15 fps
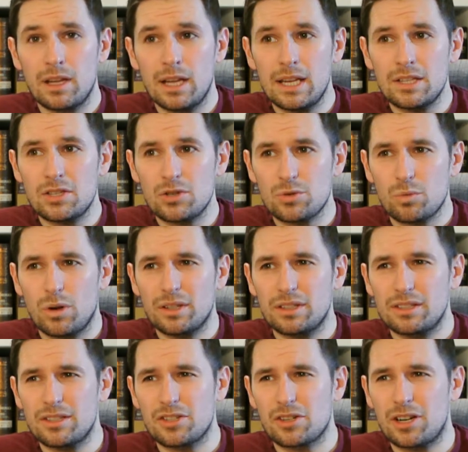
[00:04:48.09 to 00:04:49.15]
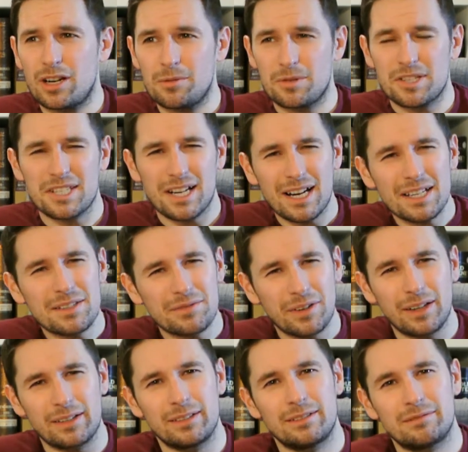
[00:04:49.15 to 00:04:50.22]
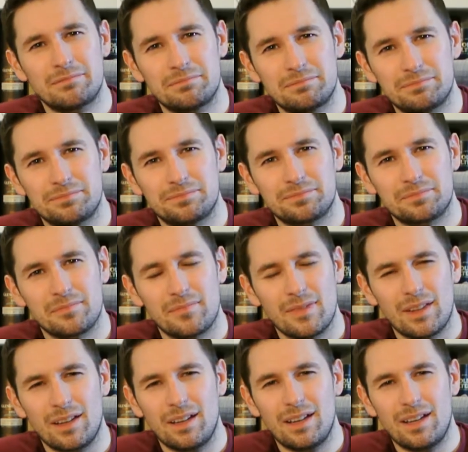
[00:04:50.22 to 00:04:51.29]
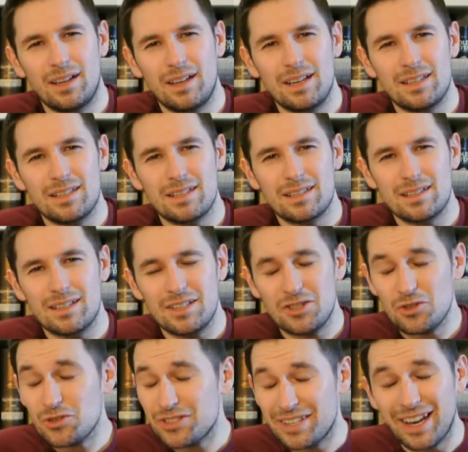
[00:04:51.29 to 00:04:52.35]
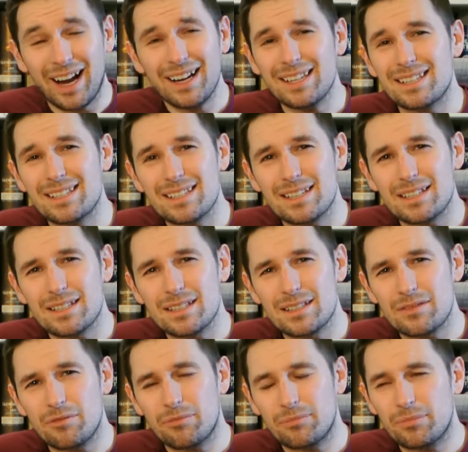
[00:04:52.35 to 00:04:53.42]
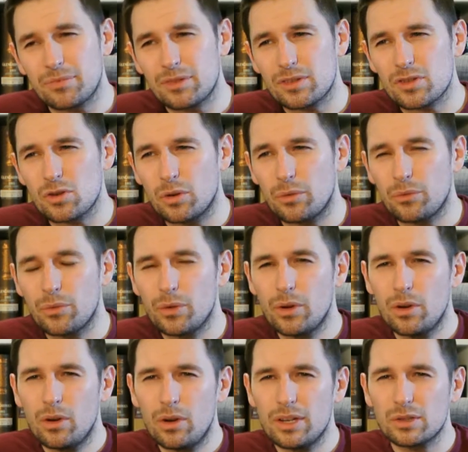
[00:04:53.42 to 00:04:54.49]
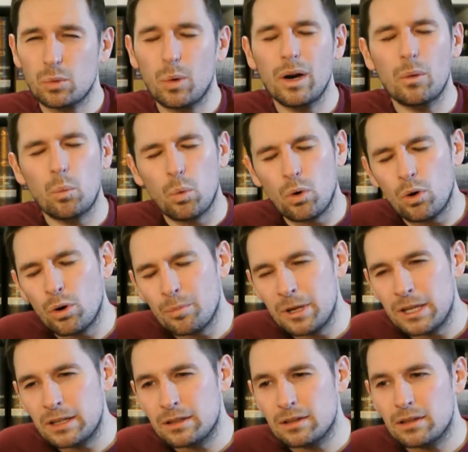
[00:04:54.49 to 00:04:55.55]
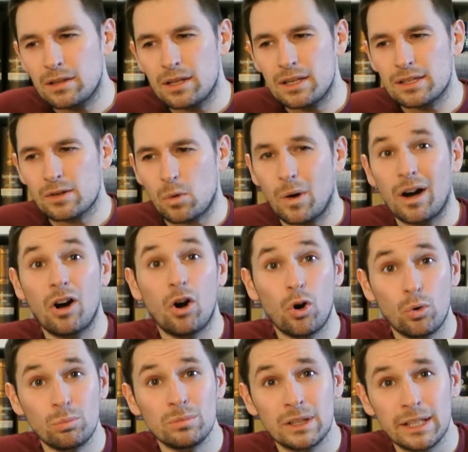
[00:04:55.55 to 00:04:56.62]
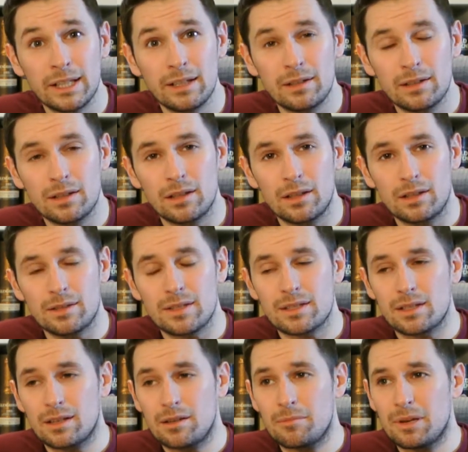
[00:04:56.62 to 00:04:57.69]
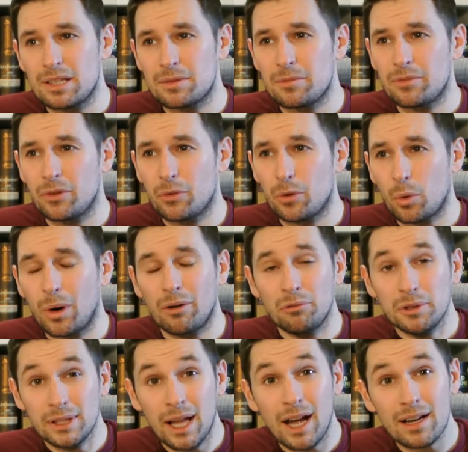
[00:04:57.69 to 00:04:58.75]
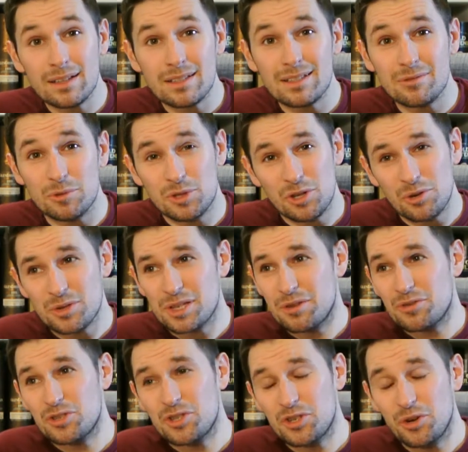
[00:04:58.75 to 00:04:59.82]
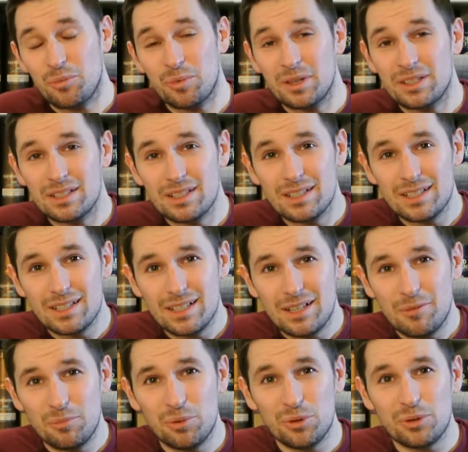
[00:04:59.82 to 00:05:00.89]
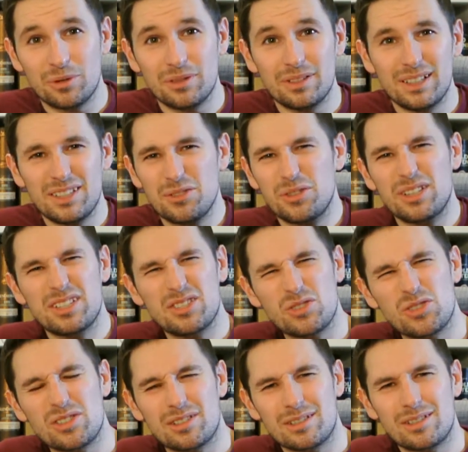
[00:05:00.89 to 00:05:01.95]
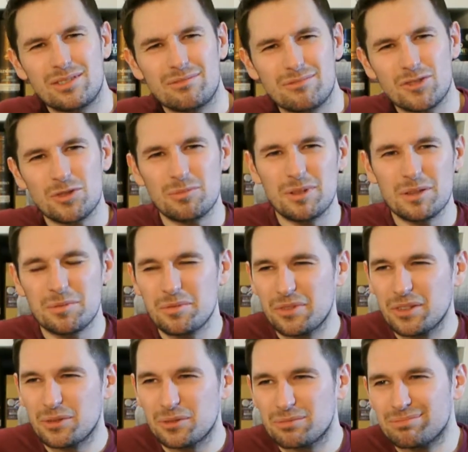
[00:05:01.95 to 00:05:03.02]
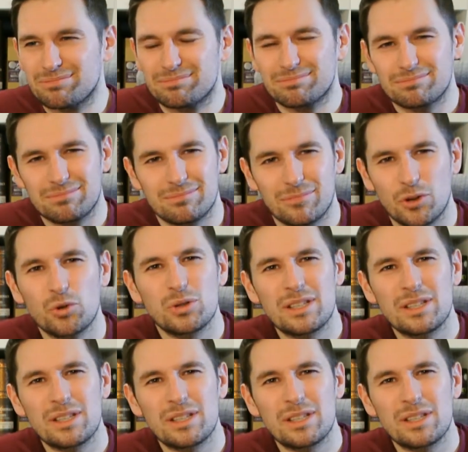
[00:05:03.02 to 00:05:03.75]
It's just what I'd describe as satisfying. It's just nice. It's quite warming. It's quite homely. It makes me feel quite relaxed, which all sounds stupid, but it just makes me feel good